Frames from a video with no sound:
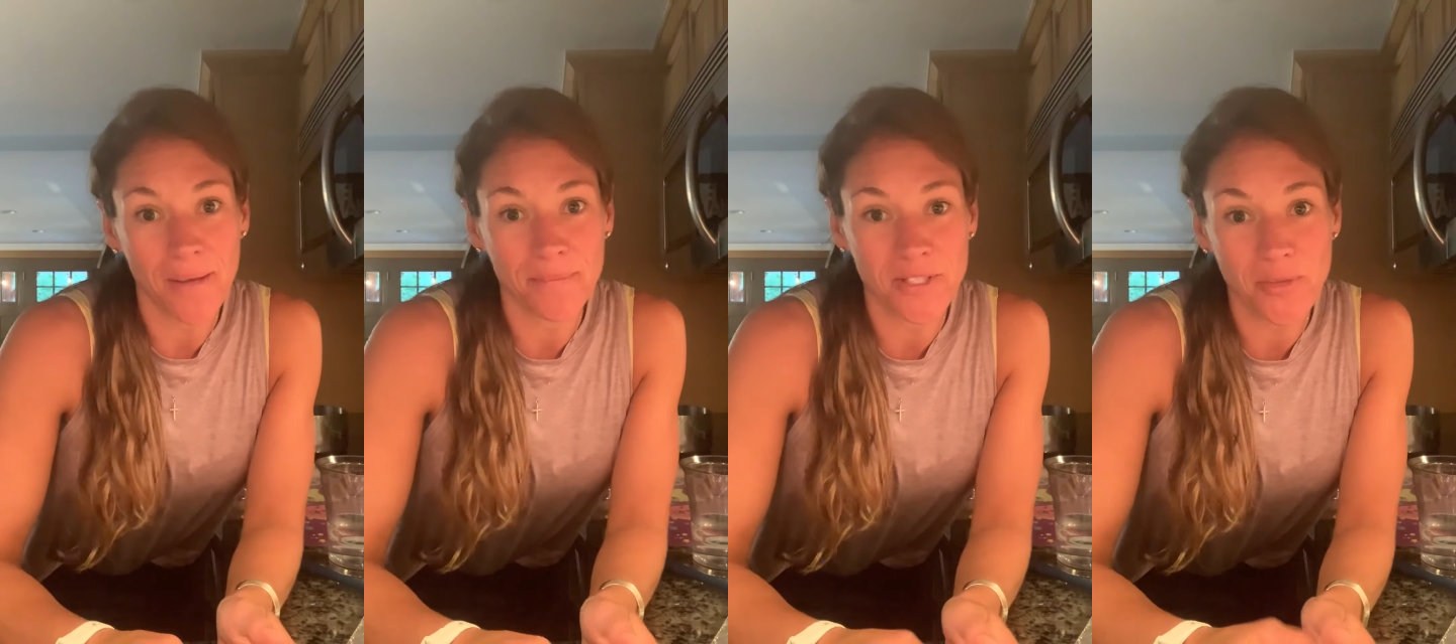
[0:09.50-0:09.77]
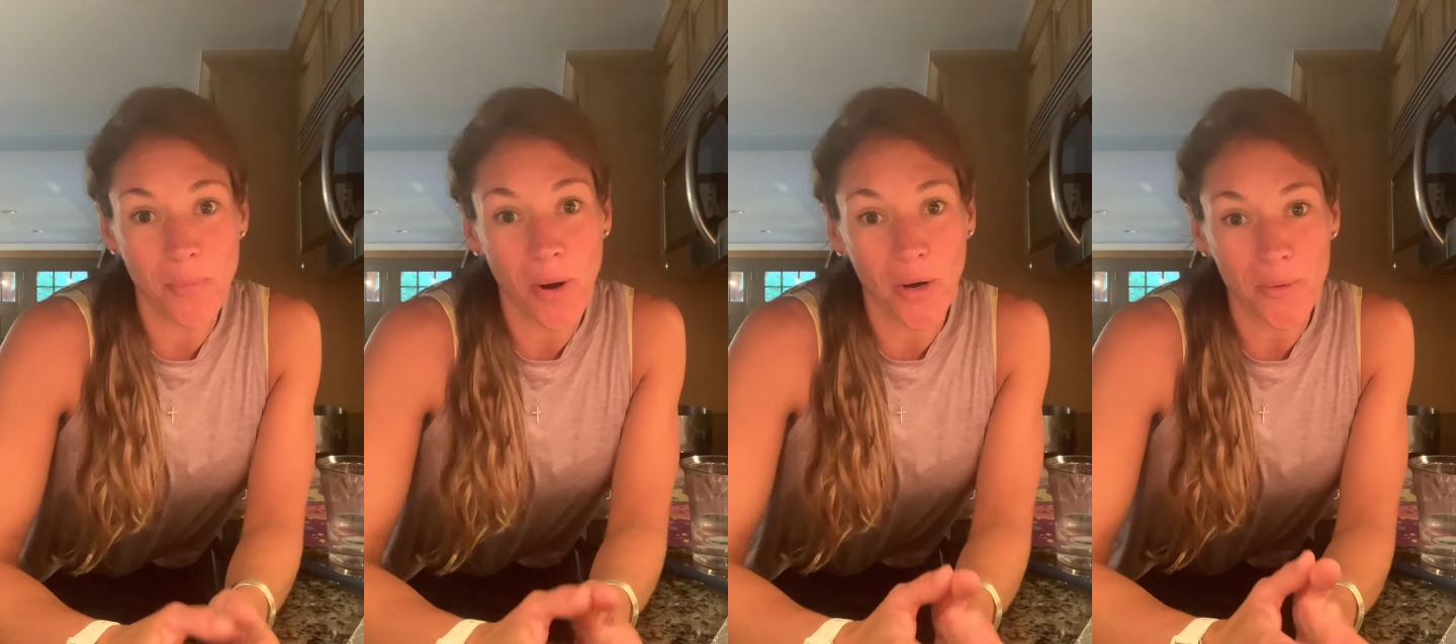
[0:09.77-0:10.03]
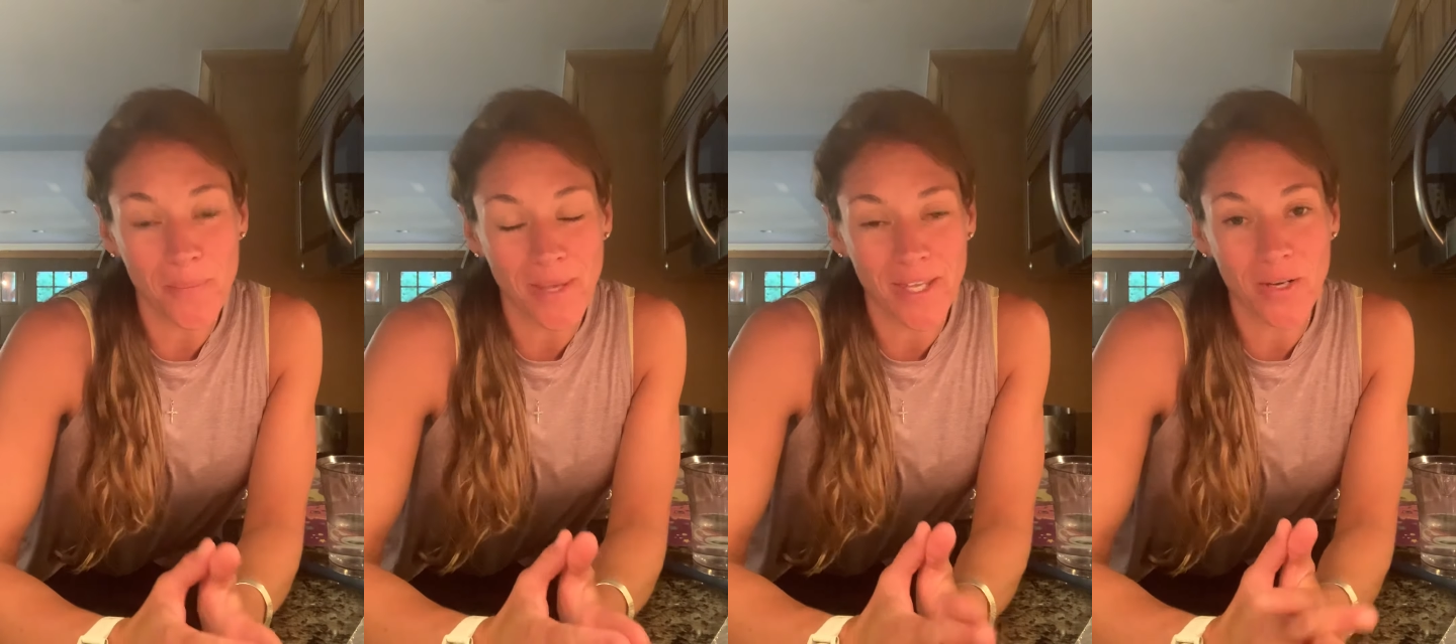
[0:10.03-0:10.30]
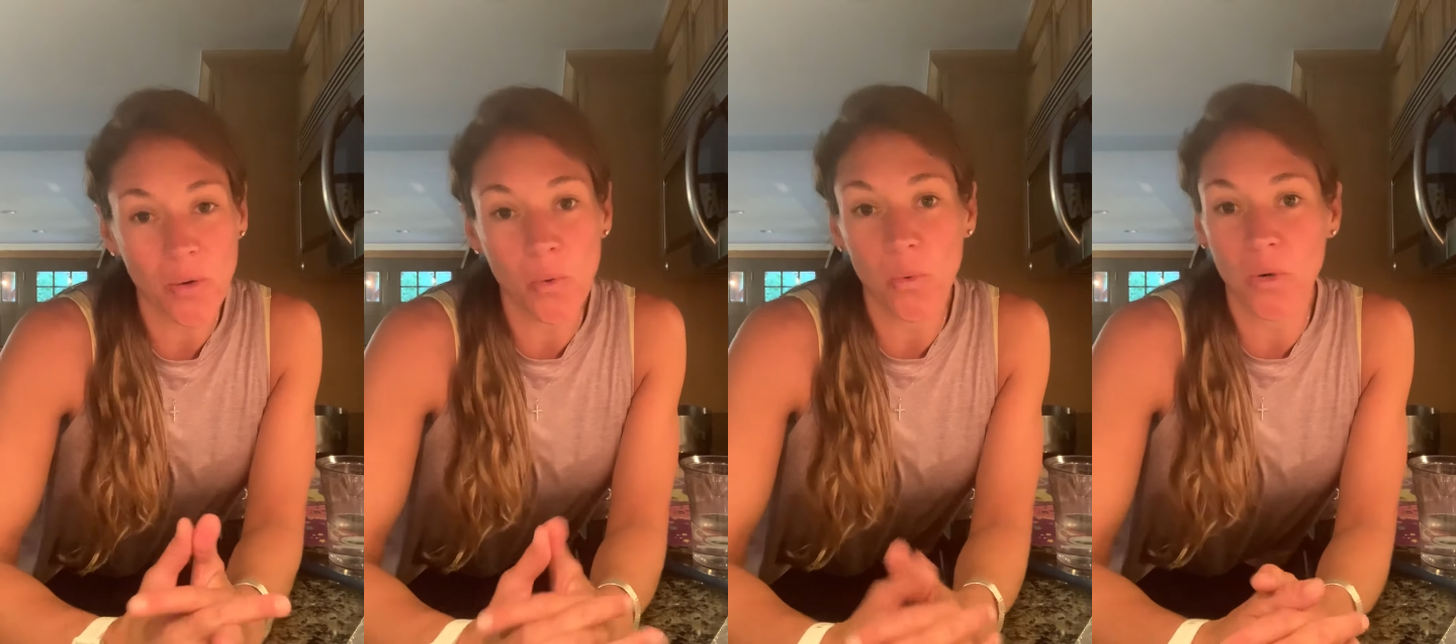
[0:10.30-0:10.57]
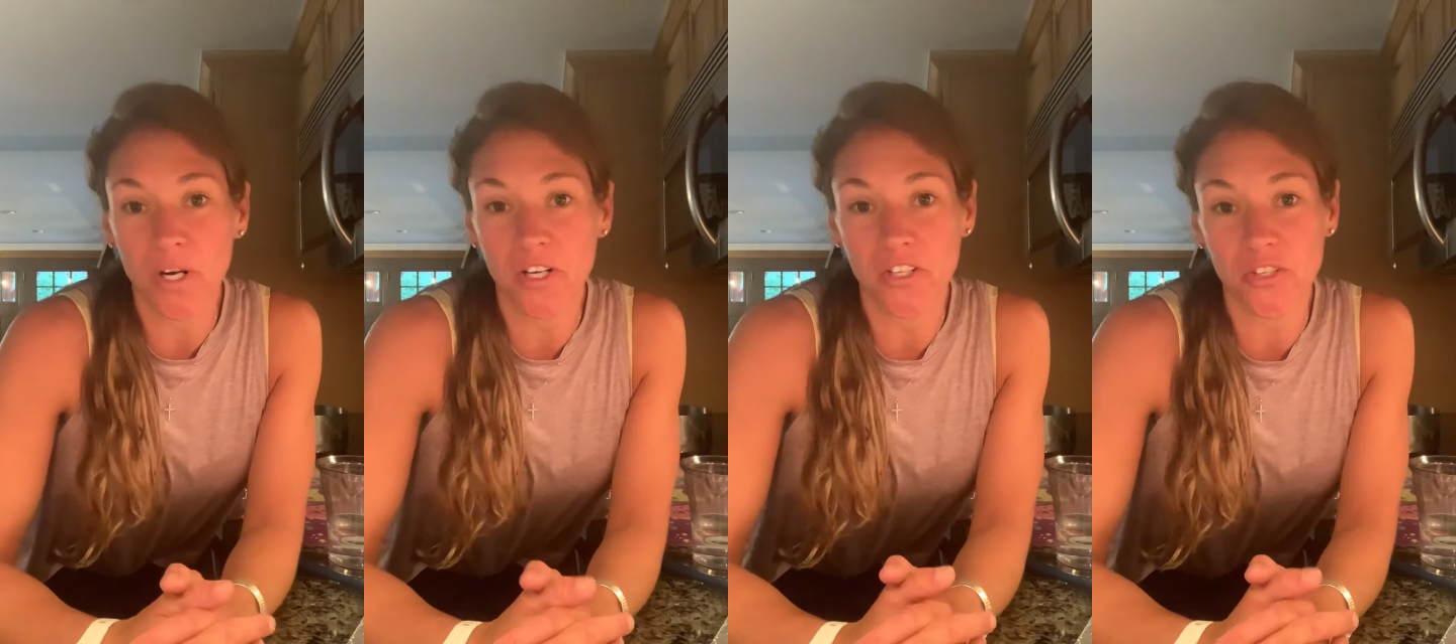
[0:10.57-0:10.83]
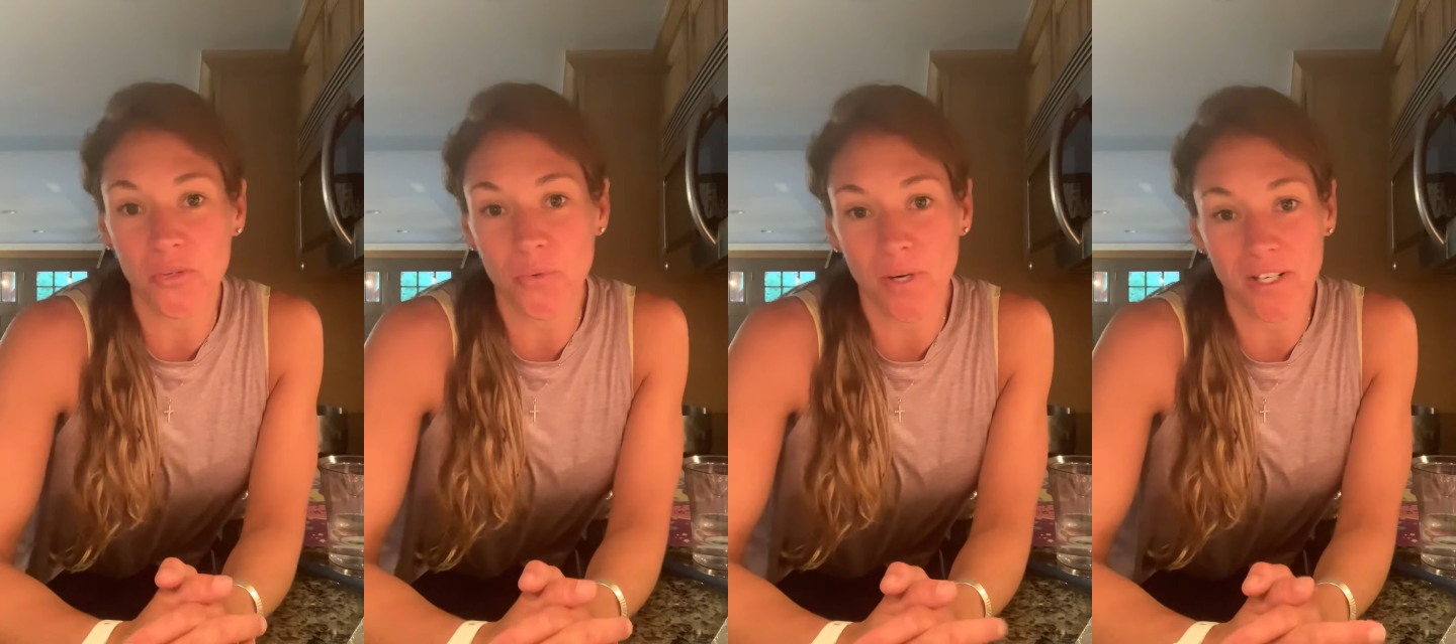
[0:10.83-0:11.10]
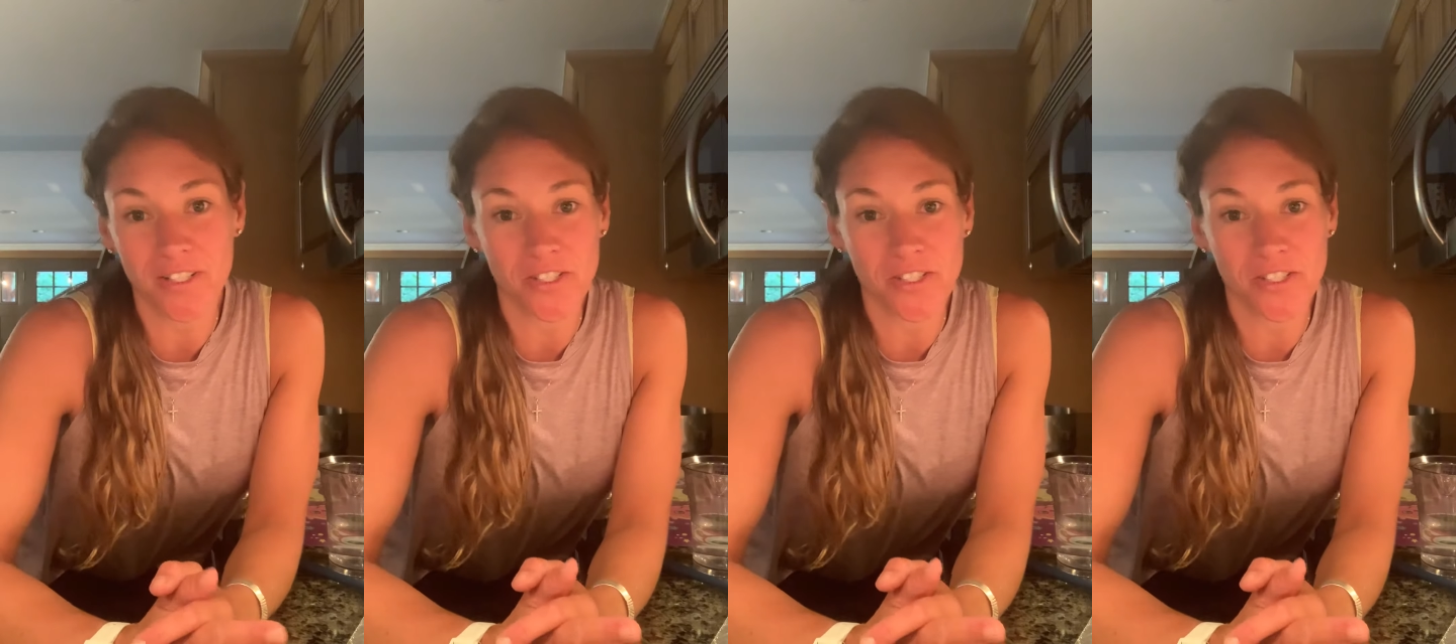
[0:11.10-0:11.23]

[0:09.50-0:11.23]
department or you are